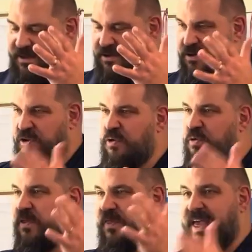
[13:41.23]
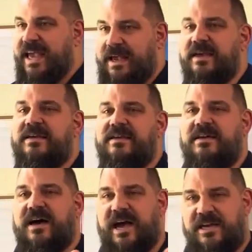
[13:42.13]
new thing,
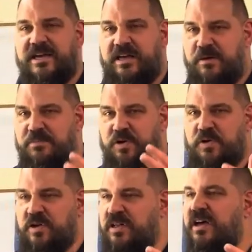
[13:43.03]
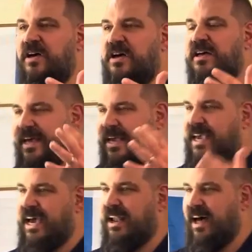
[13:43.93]
i.e. a mule that
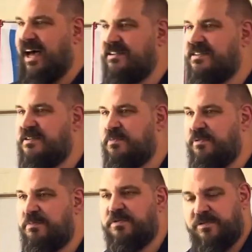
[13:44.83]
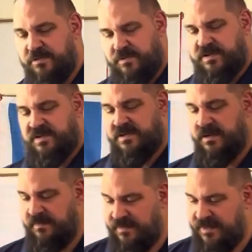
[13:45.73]
cannot reproduce.
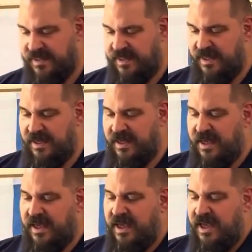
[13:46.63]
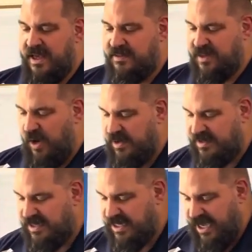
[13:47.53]
And so we
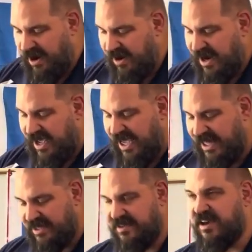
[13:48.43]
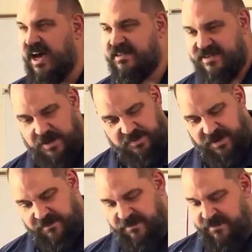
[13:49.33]
see there in this concept
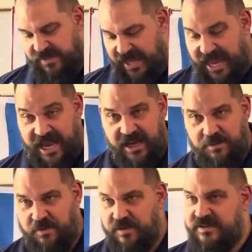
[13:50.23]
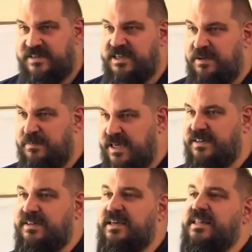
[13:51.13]
of the animals and
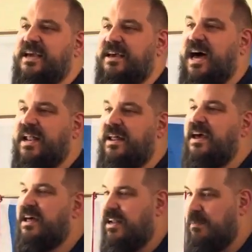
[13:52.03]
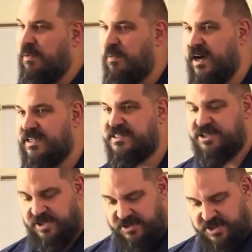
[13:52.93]
mixing that God, number one,
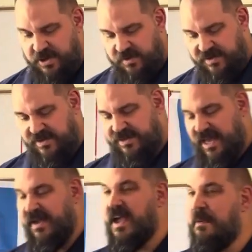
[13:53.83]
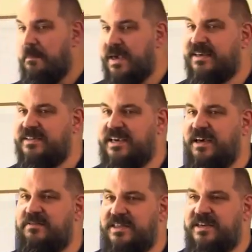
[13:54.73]
shows us that mixing
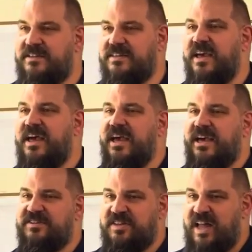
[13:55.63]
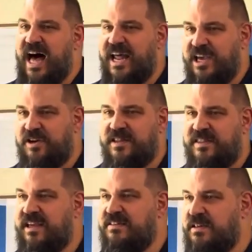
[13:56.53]
of these is not a good
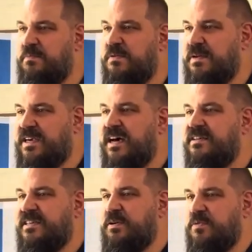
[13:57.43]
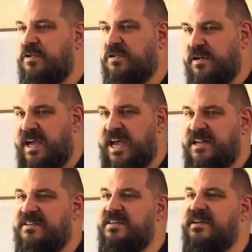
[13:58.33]
thing simply because it will
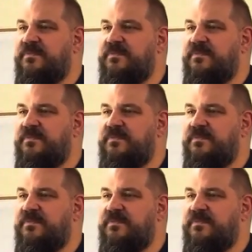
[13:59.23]
create